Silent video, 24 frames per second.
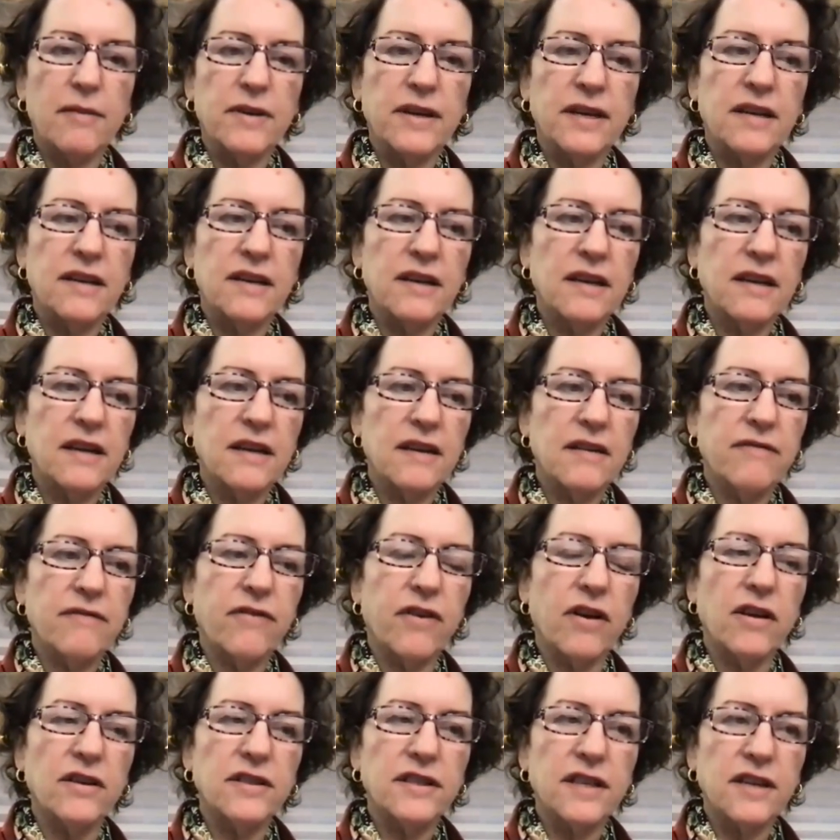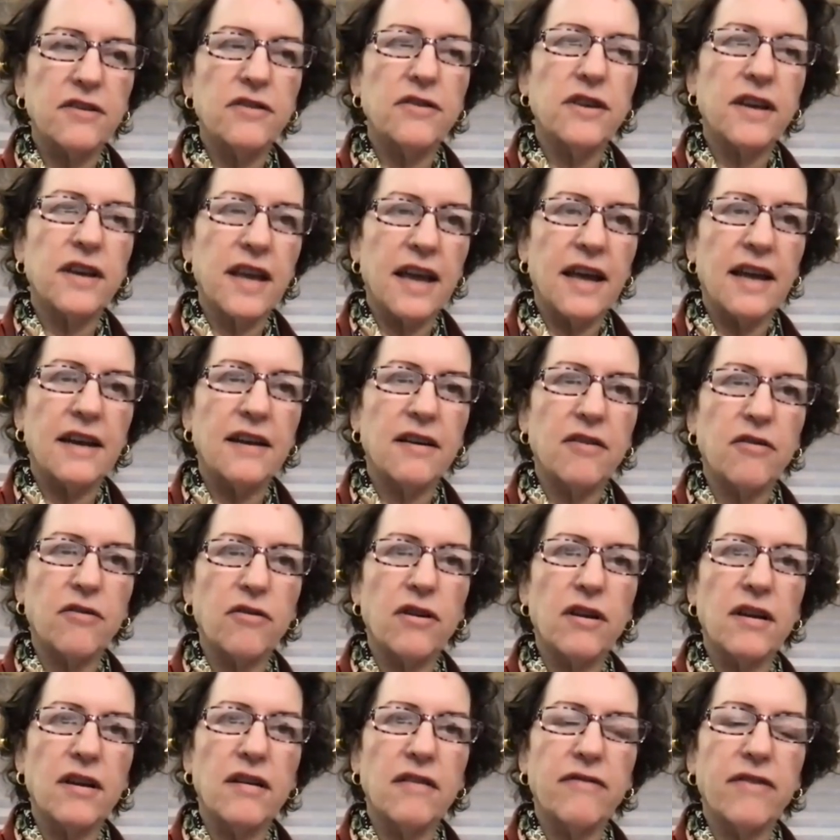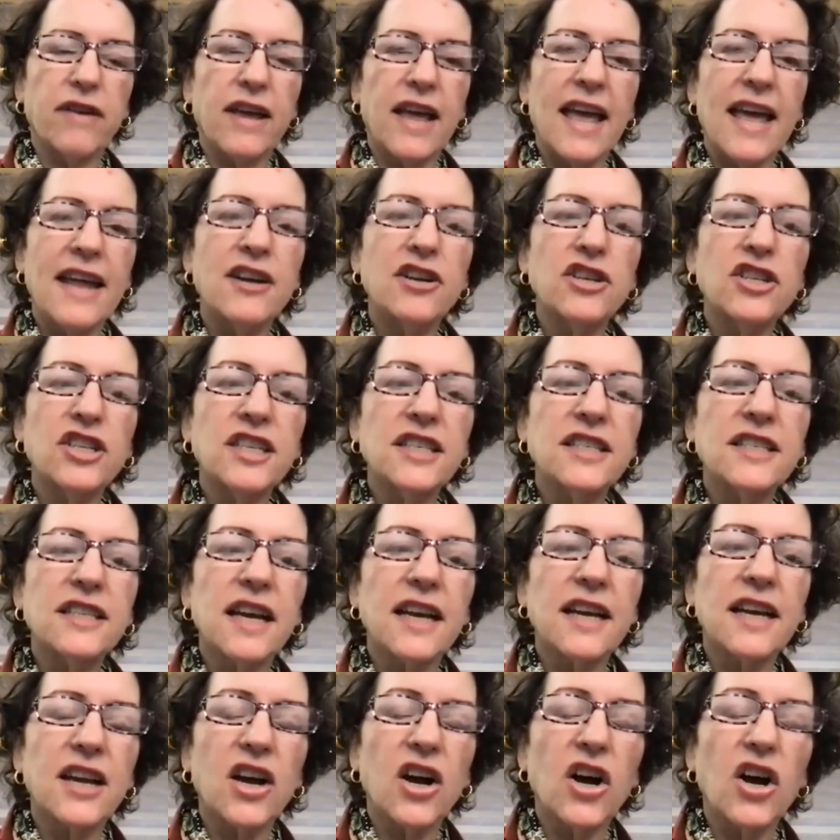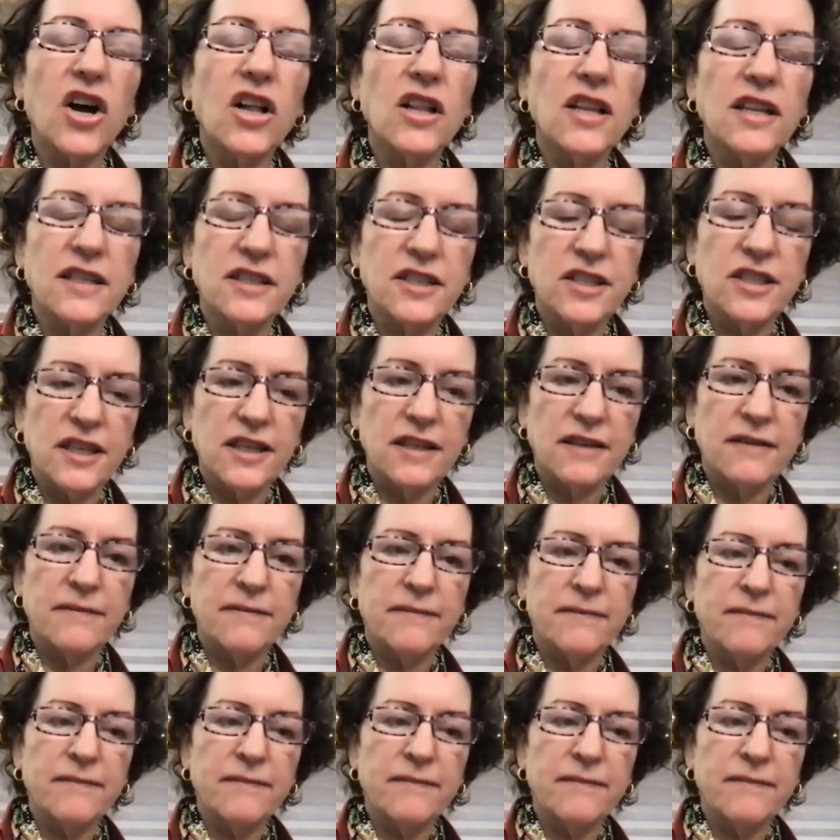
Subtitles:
It falls under the category of energy psychology.